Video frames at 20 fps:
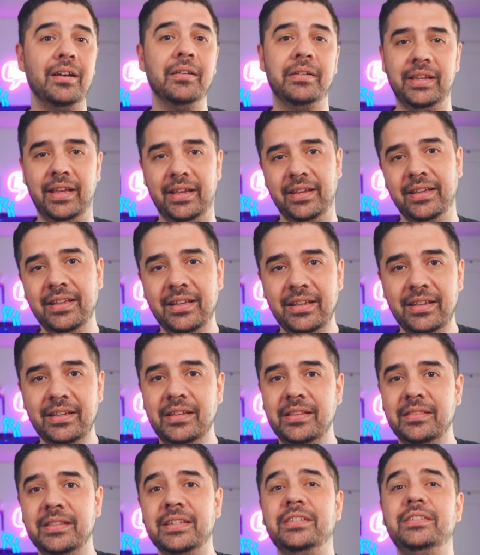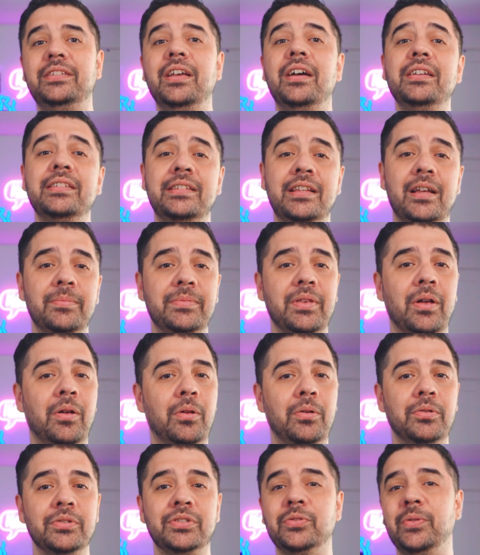okay, this does help the
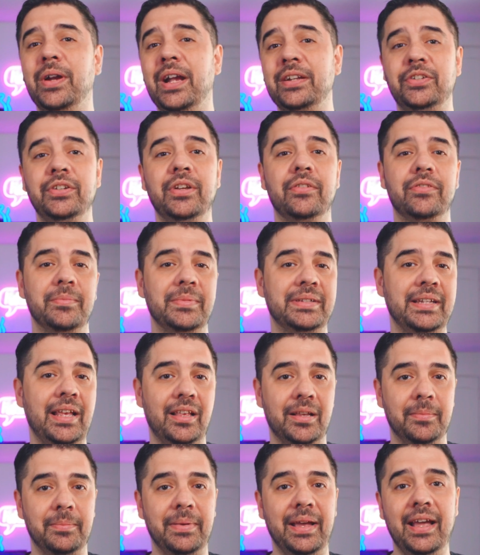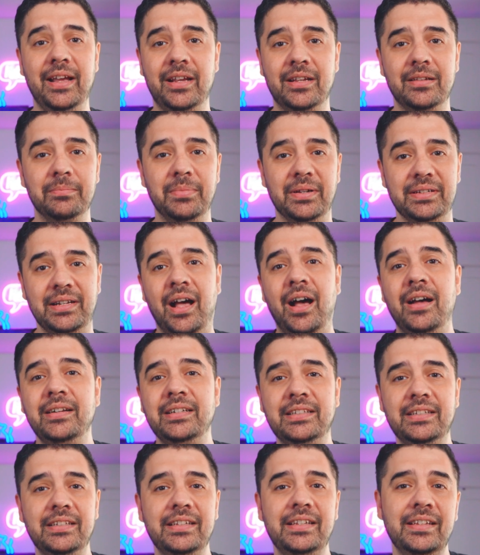whole scratching of the metallic back, but
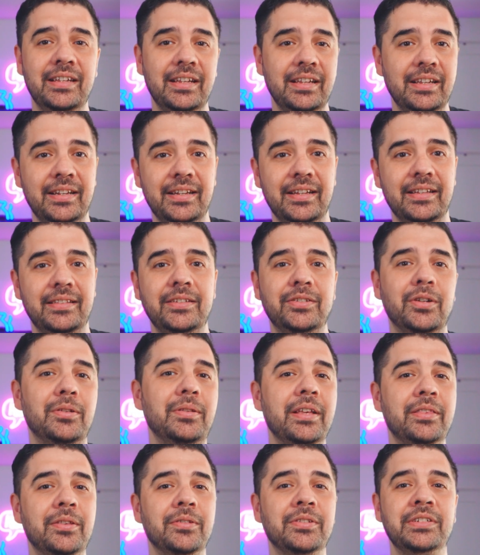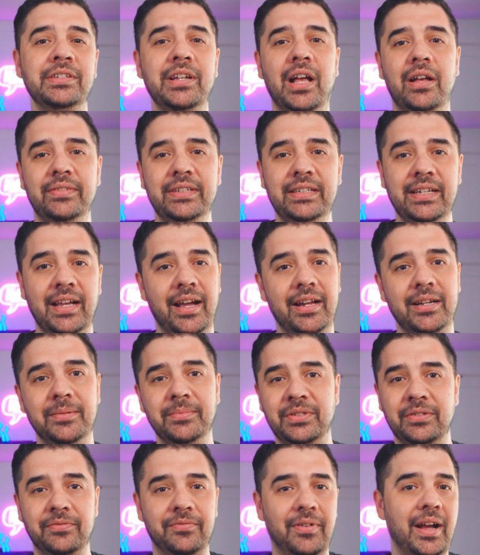honestly, these are like those novelty
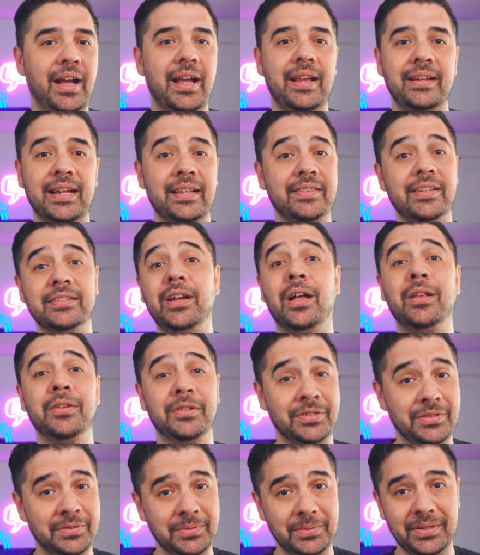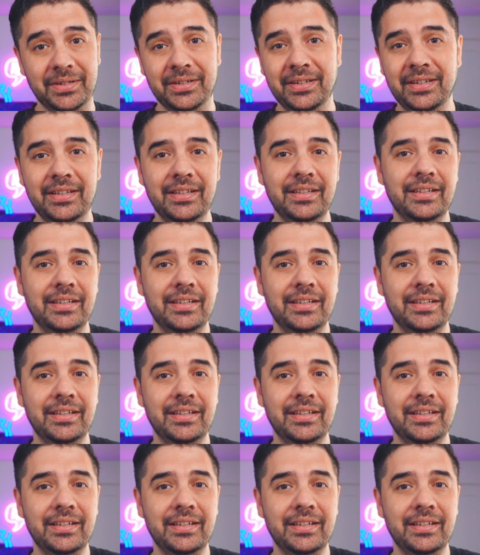items you find at the dollar store.